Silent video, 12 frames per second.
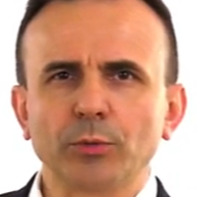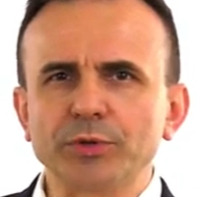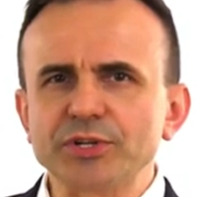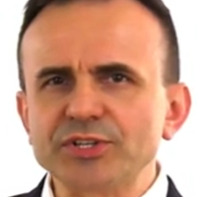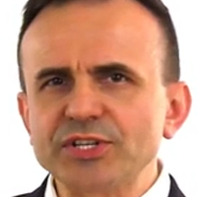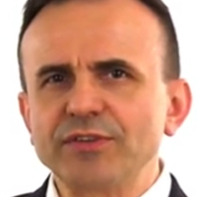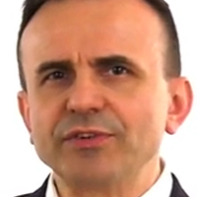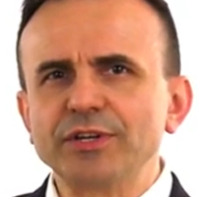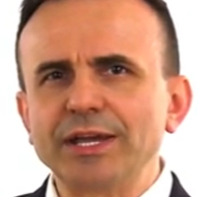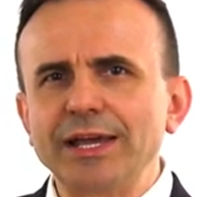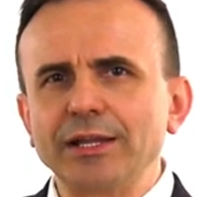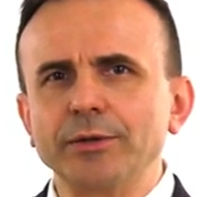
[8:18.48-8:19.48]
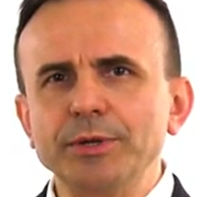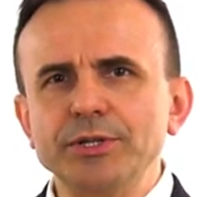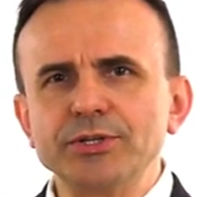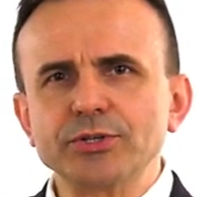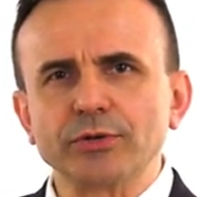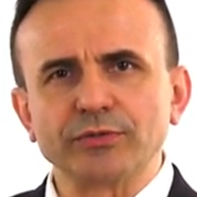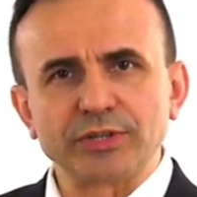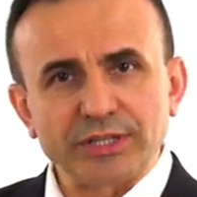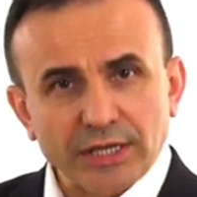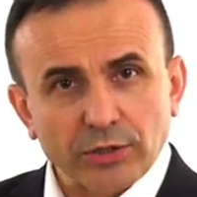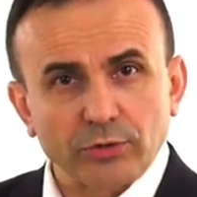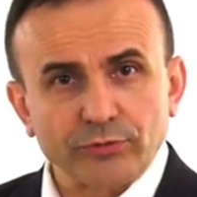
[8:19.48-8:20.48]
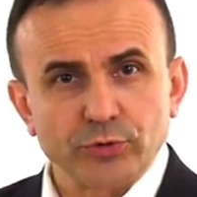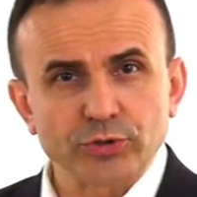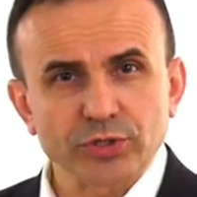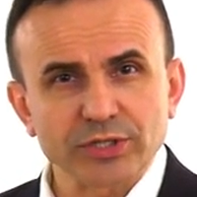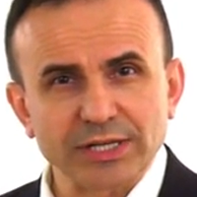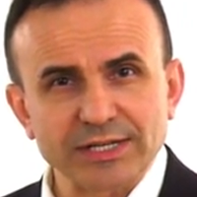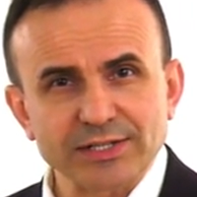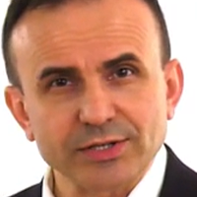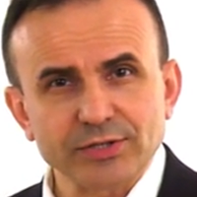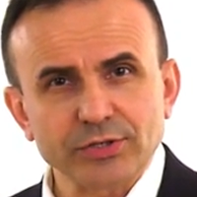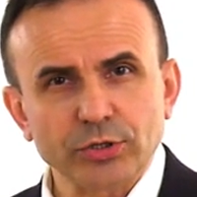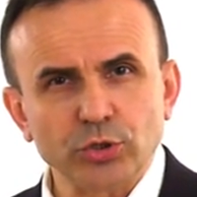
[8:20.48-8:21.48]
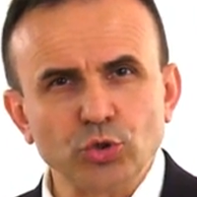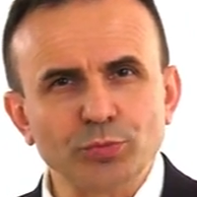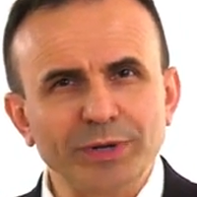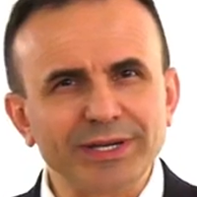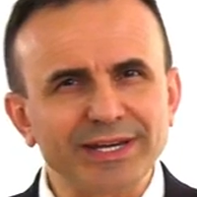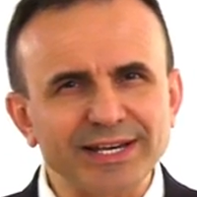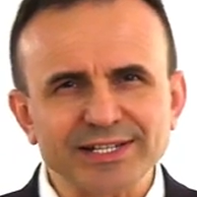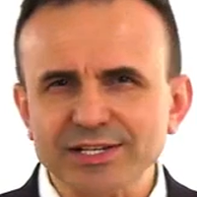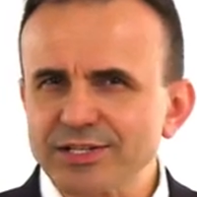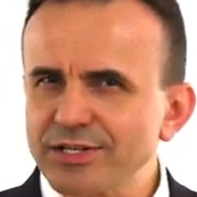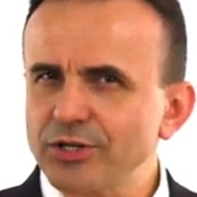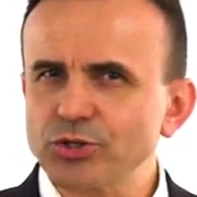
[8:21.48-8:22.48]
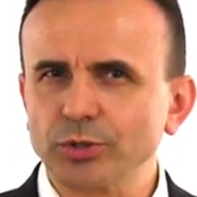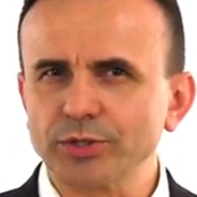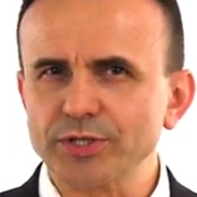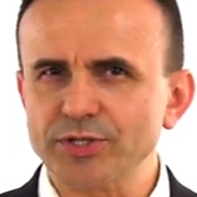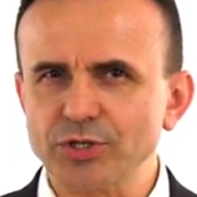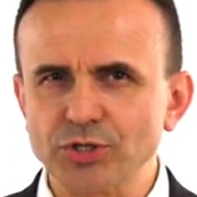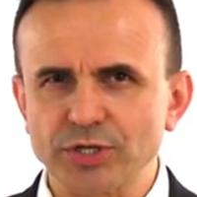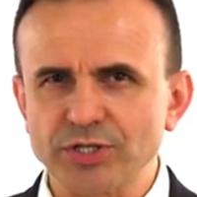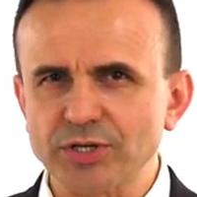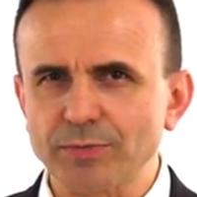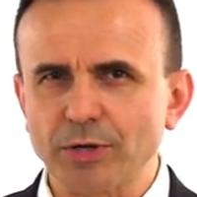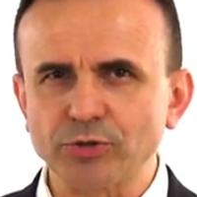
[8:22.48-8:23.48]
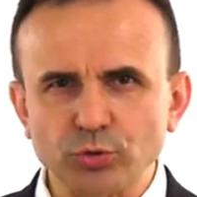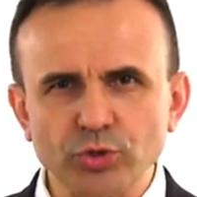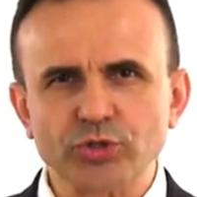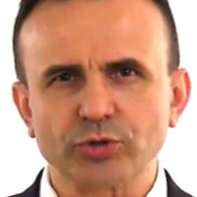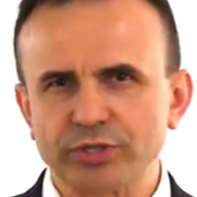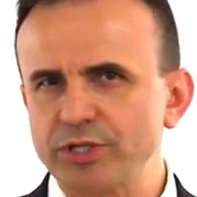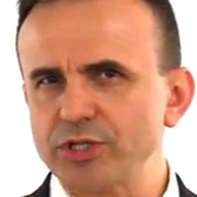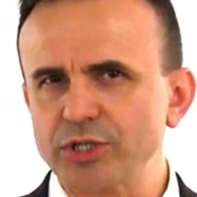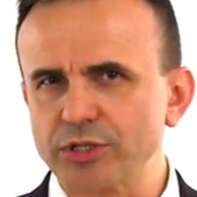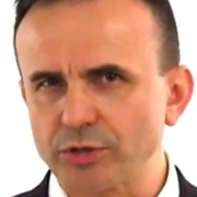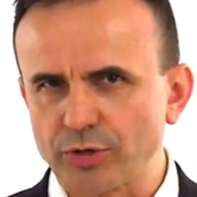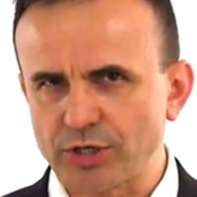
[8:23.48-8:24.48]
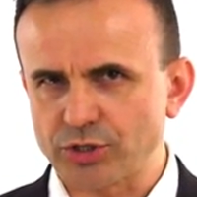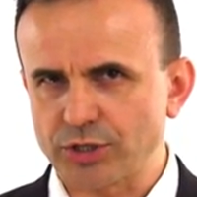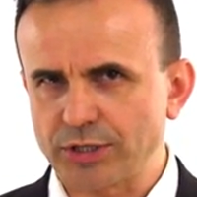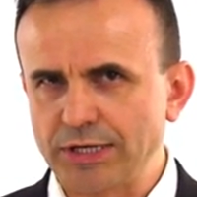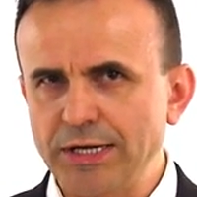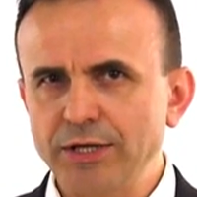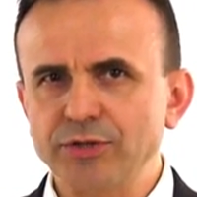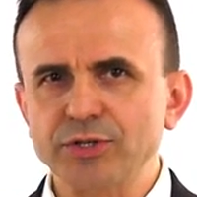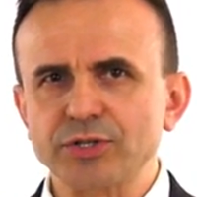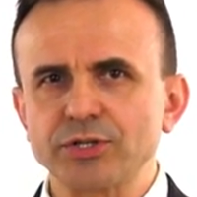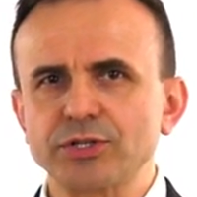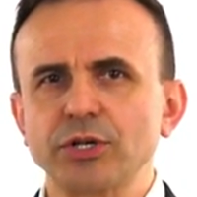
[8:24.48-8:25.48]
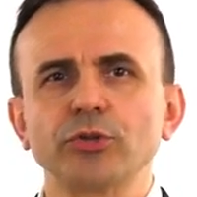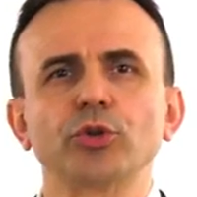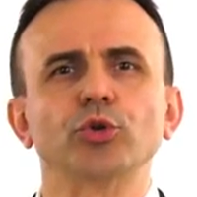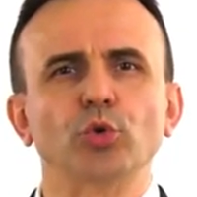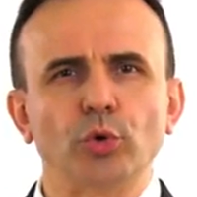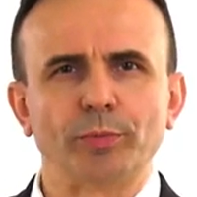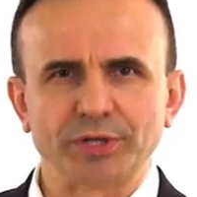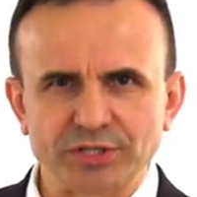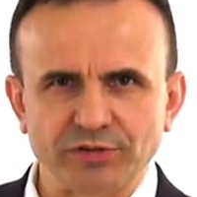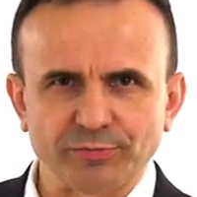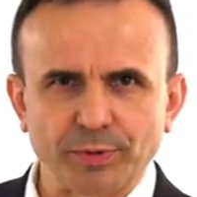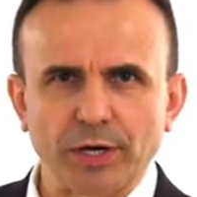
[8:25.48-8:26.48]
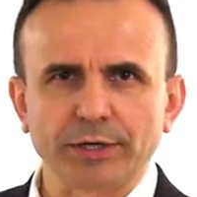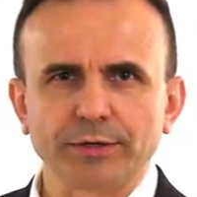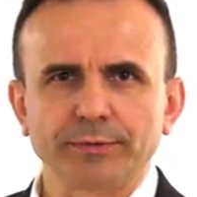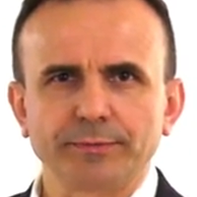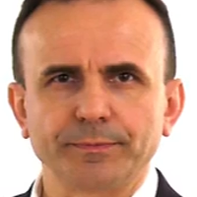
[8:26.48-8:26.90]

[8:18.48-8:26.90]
With the 7 elements of the yellow futures glasses, you make existential decisions about your strategic direction. This is the normative part.